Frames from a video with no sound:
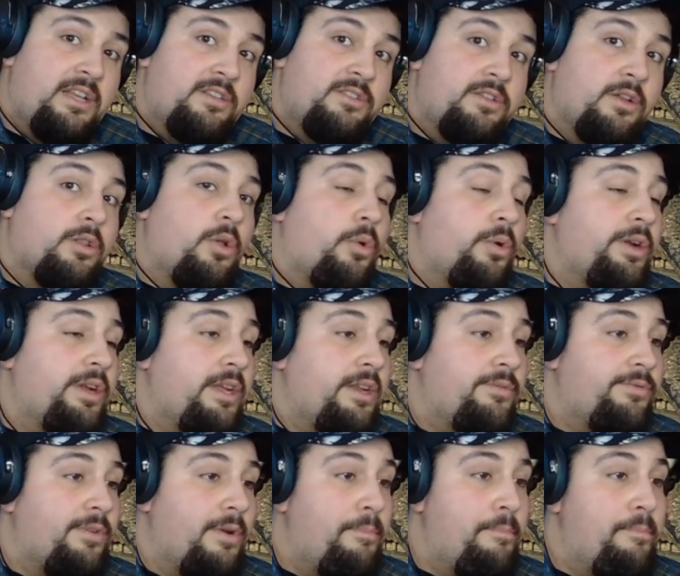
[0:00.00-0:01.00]
DeLorean
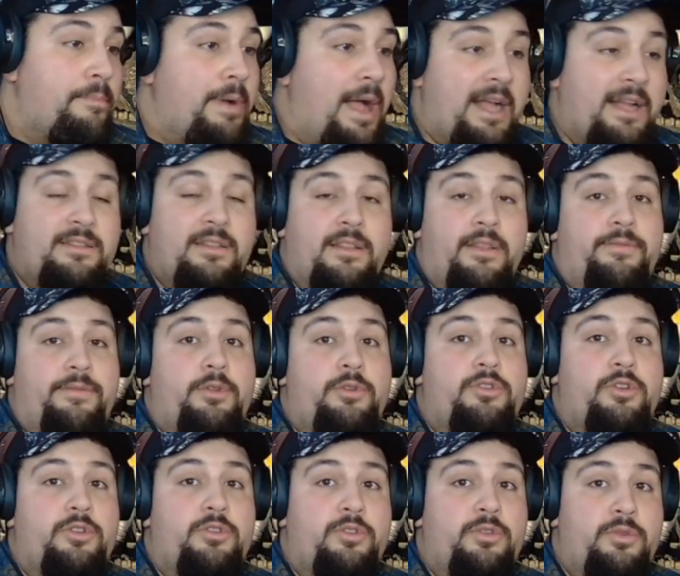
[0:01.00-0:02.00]
from Back to the
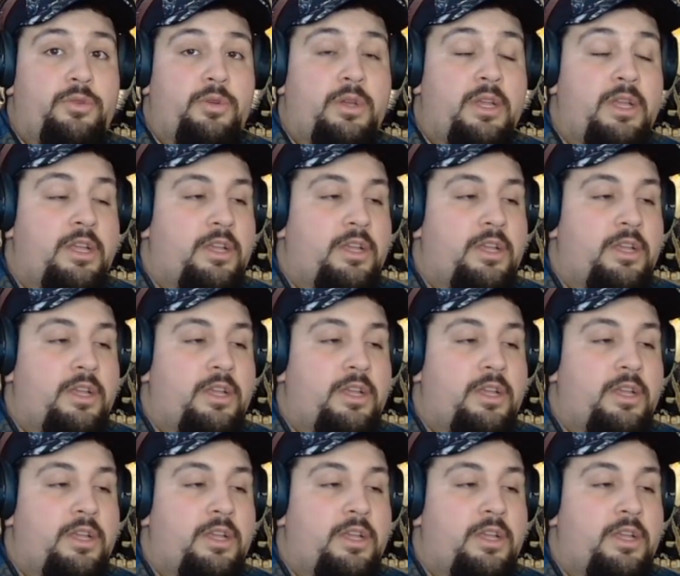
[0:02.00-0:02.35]
Future 2.